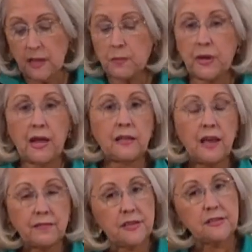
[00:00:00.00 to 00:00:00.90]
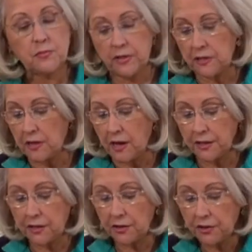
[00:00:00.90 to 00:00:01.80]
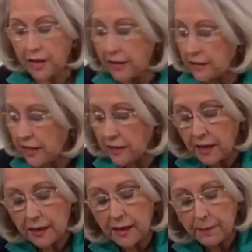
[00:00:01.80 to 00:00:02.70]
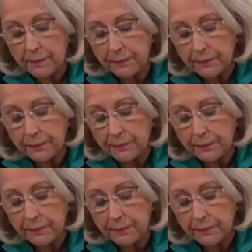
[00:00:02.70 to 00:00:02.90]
But I love these when you're getting like a